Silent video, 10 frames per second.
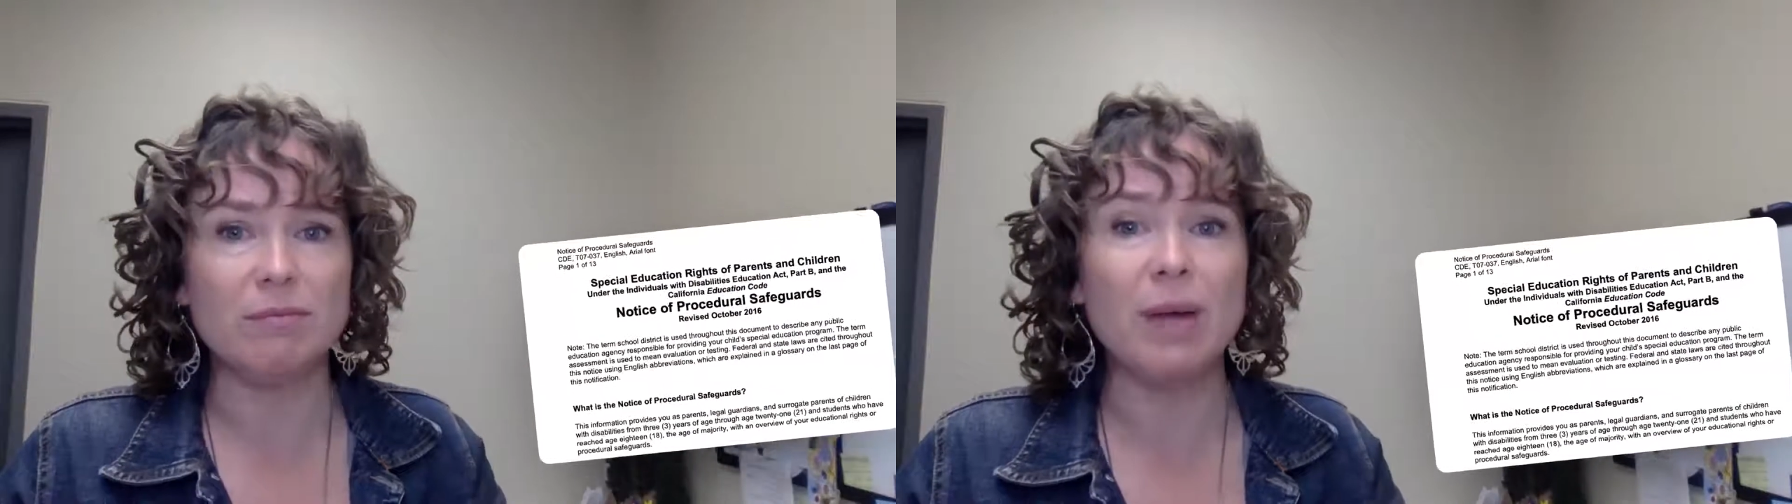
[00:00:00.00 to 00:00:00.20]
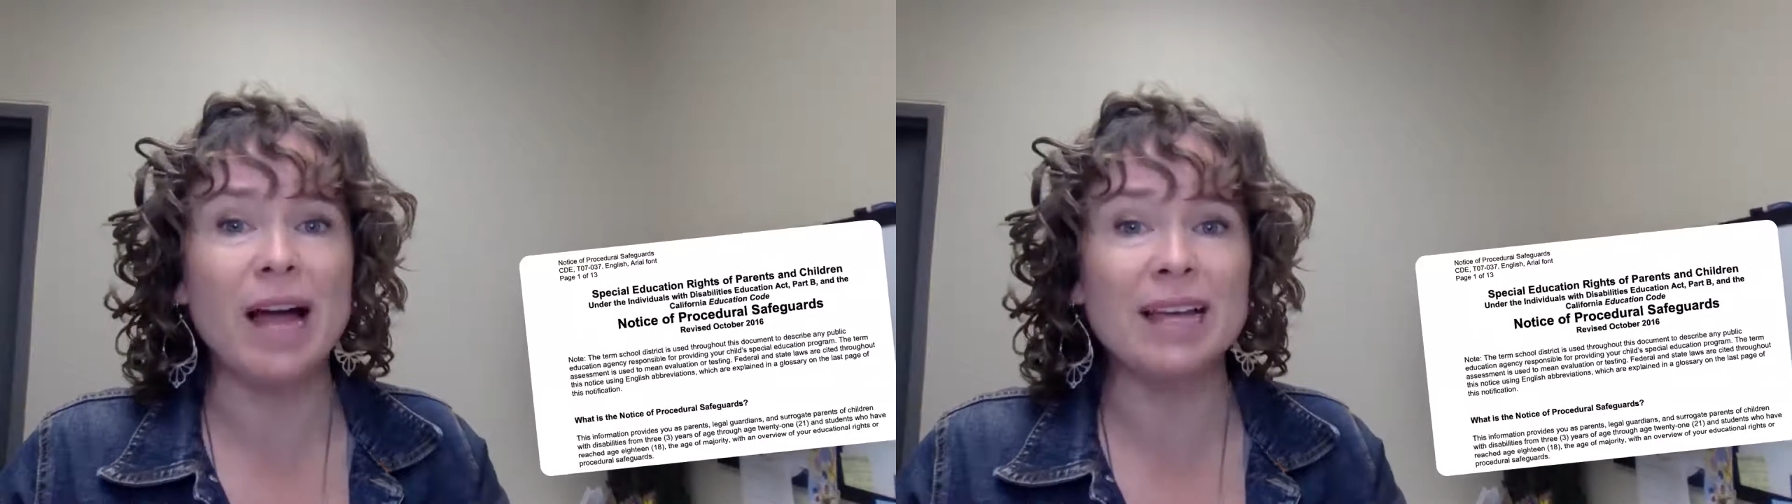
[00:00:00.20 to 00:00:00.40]

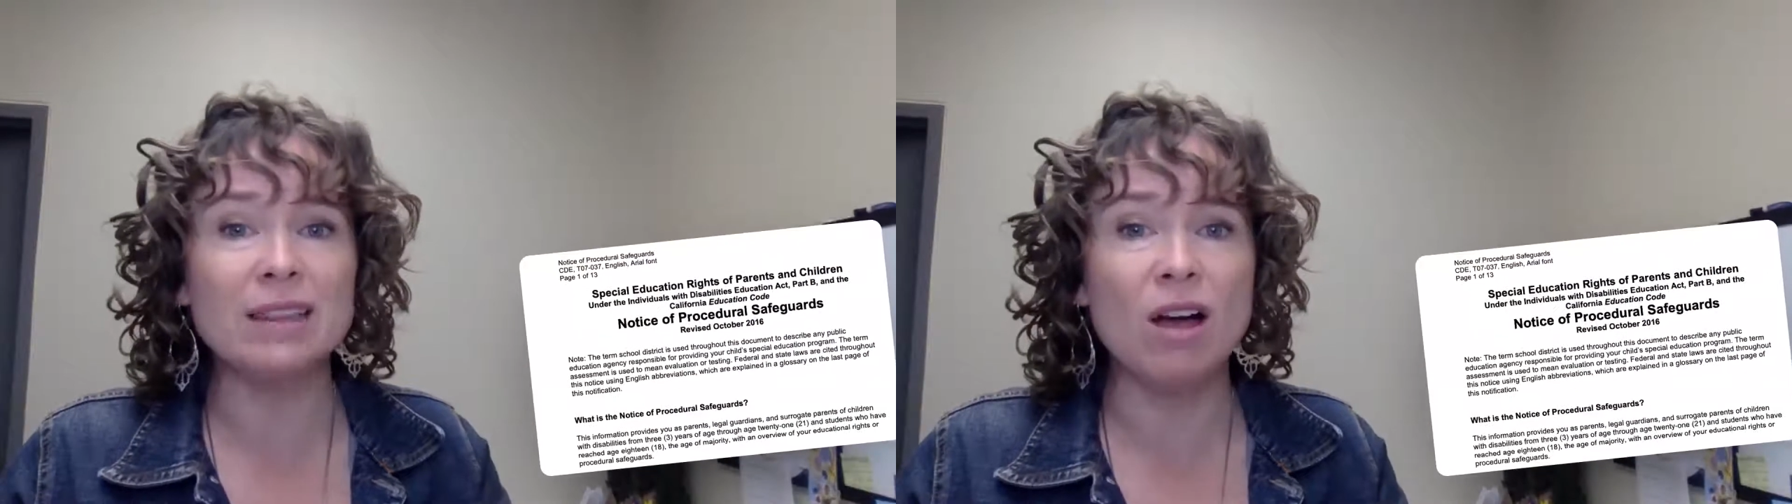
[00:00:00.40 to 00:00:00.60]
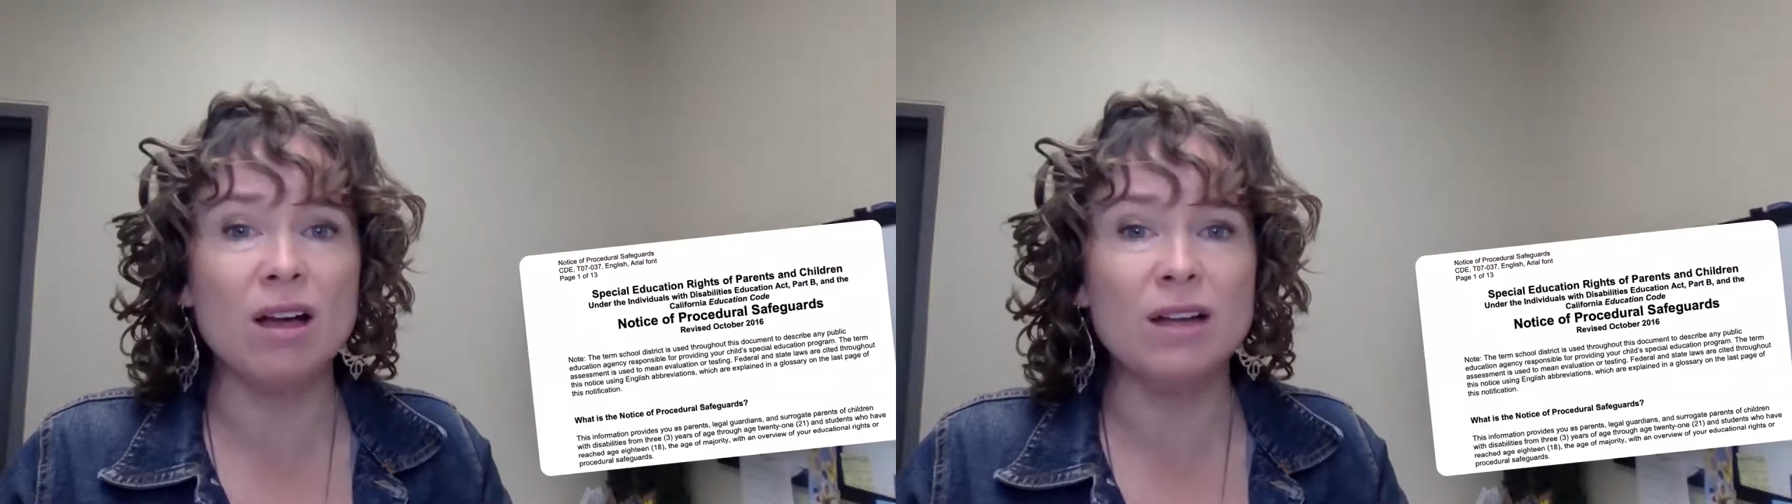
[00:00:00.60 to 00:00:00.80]
By
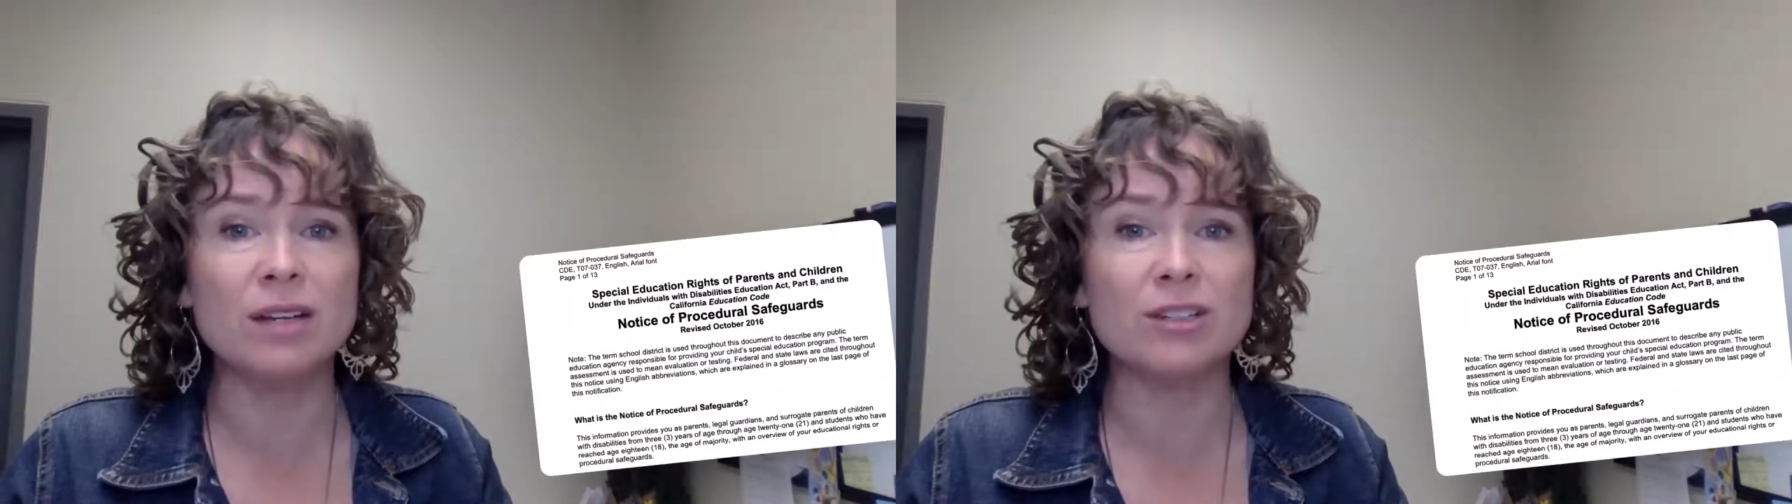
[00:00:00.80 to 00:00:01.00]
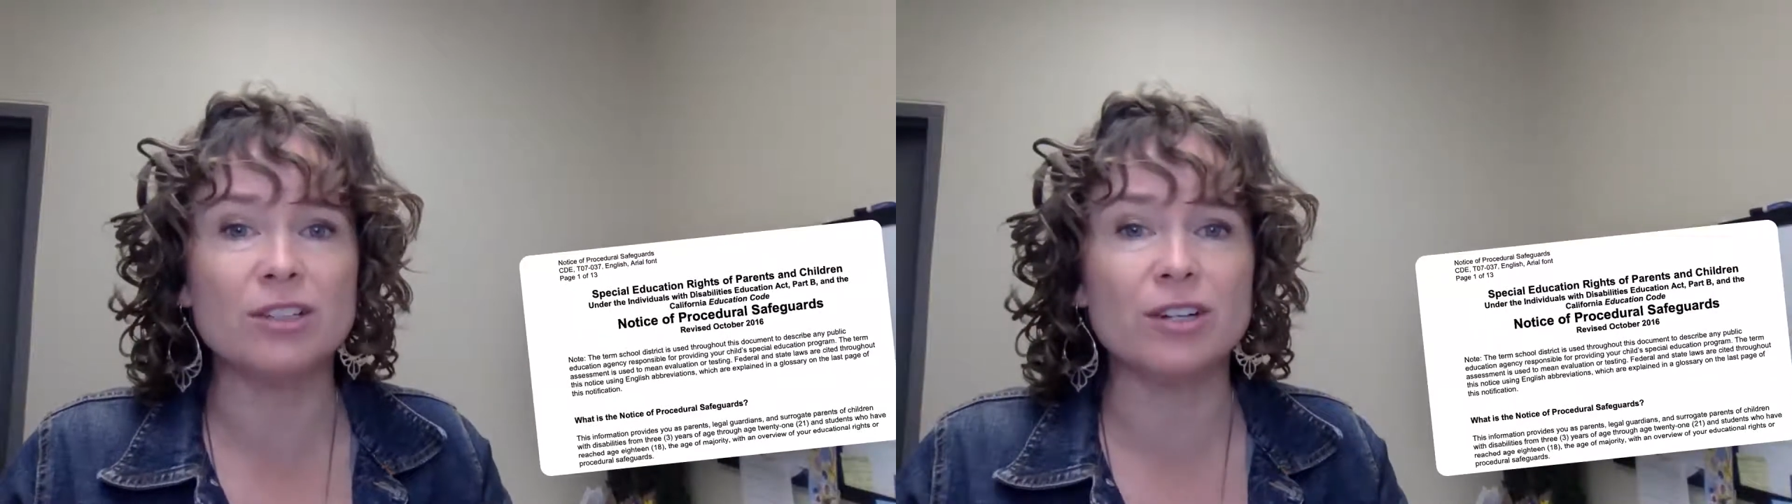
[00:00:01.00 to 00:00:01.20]
law,
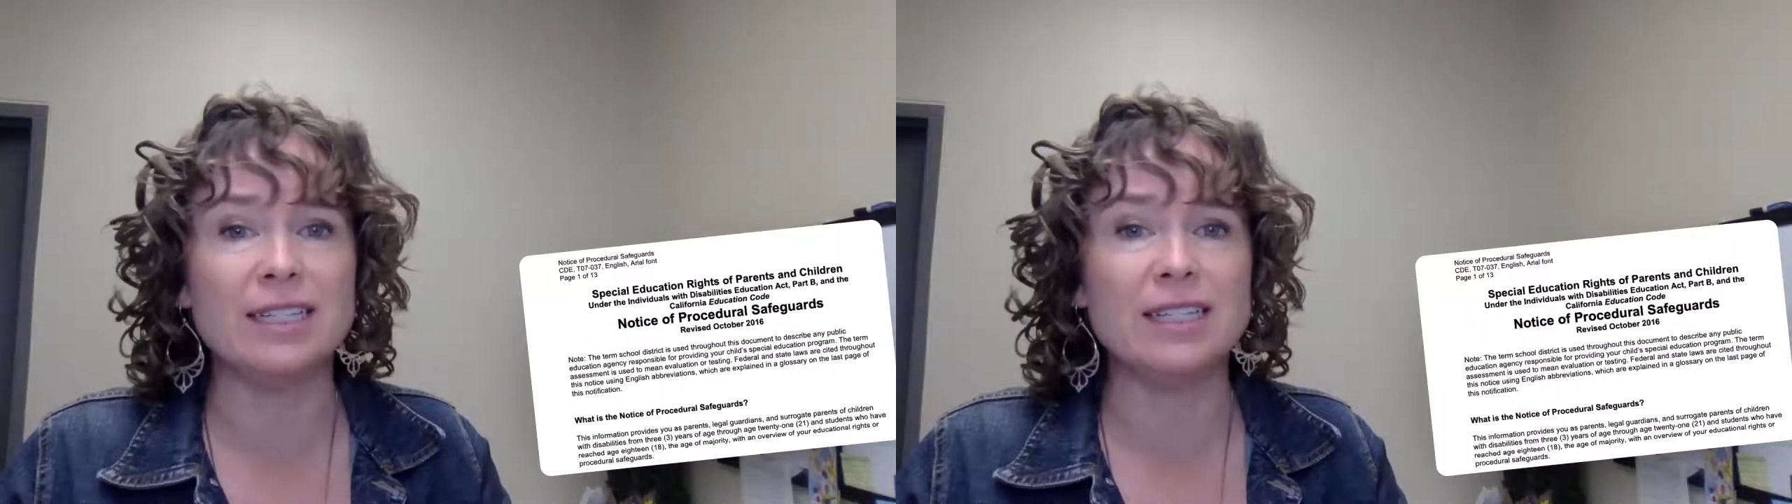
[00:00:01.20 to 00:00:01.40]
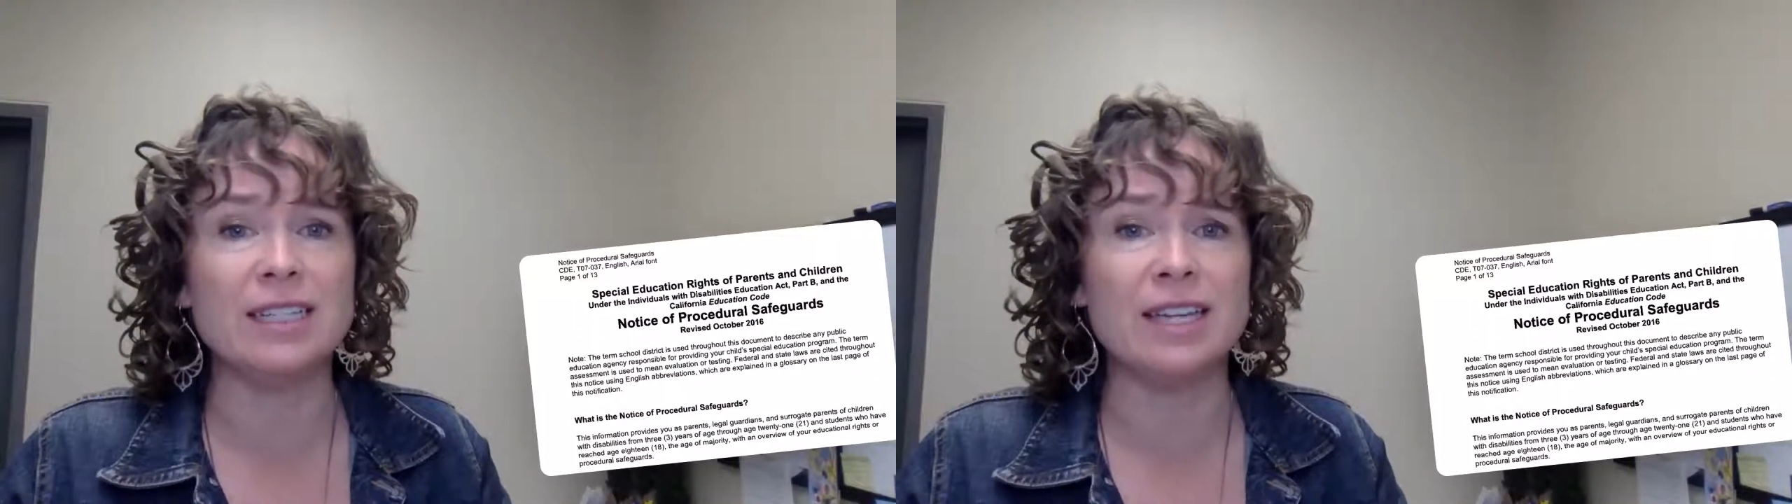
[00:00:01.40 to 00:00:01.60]
under
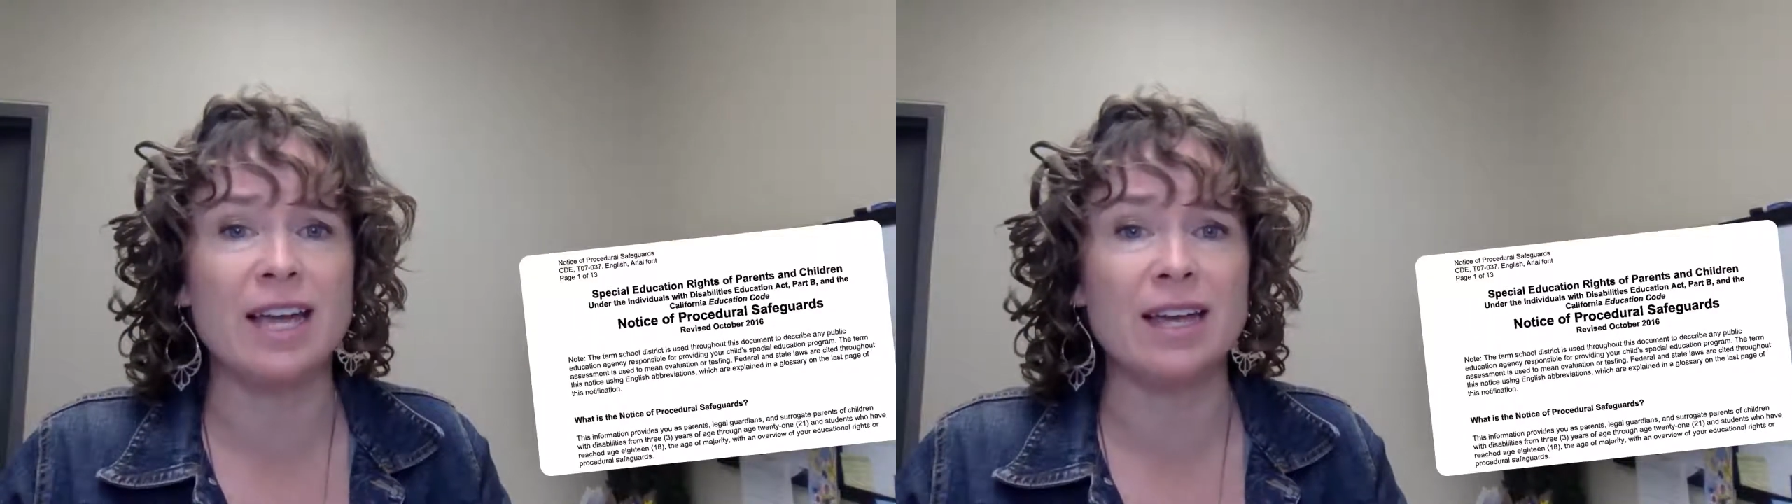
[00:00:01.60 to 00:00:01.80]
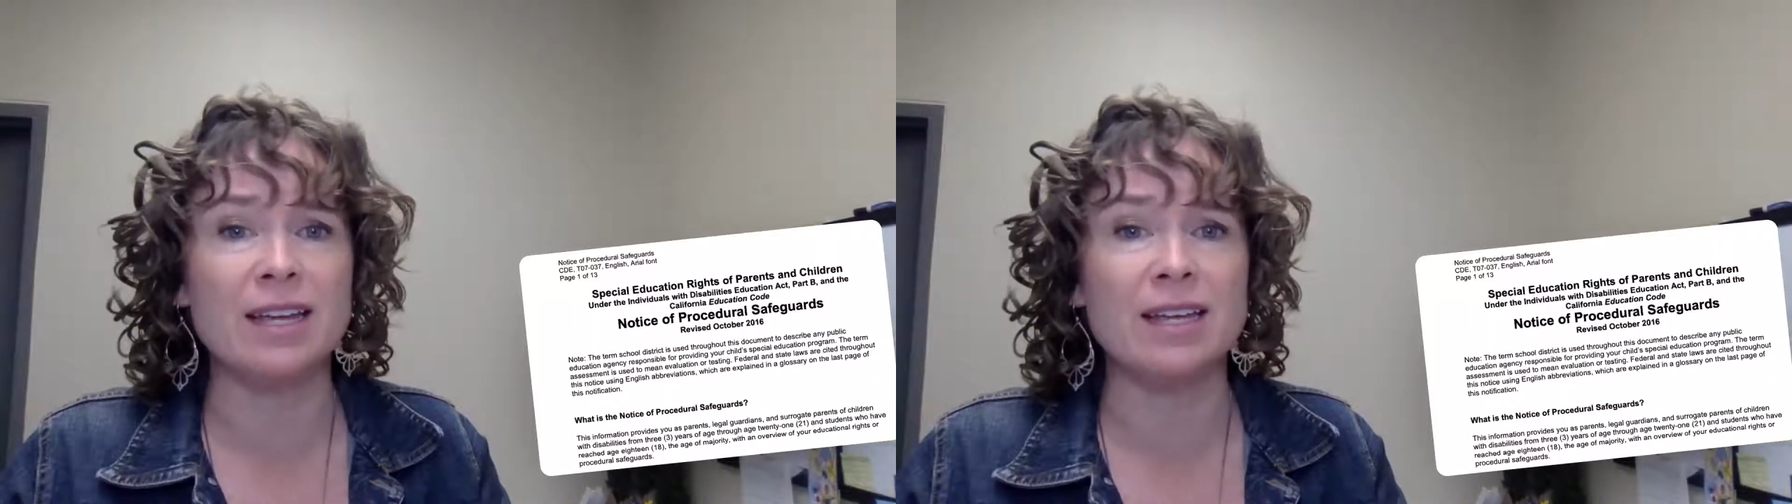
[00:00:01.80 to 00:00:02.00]

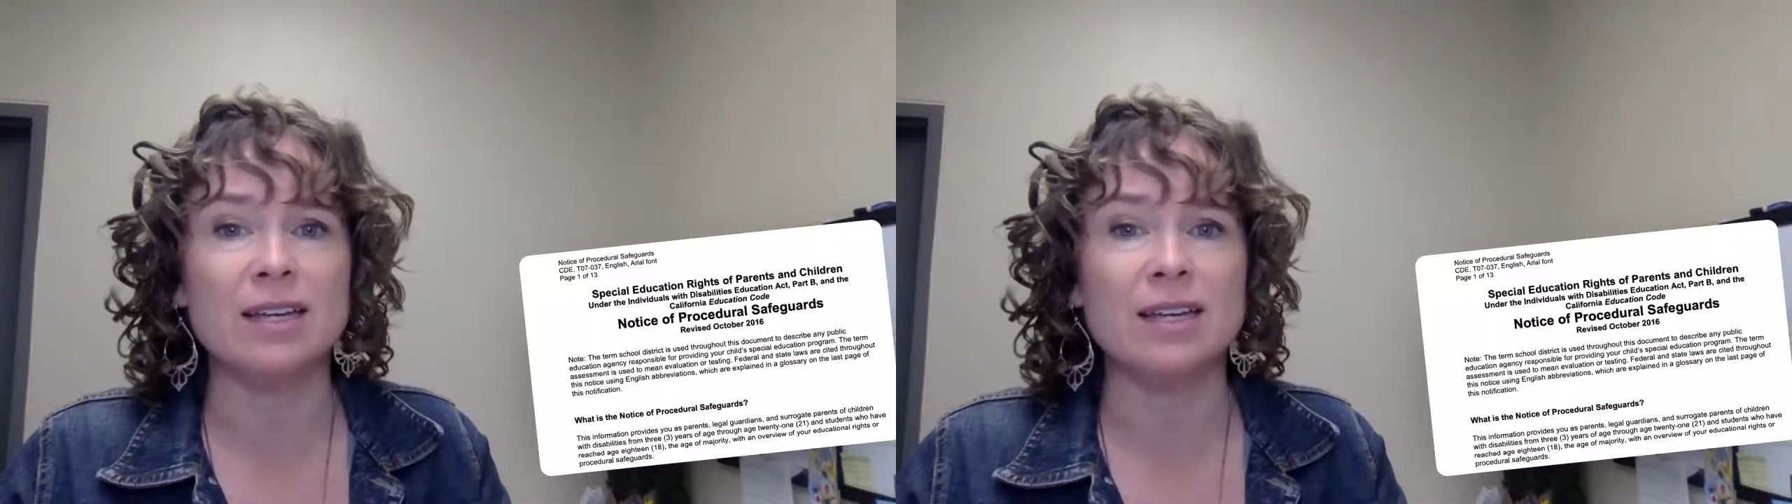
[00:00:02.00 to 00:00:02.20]
IDEA,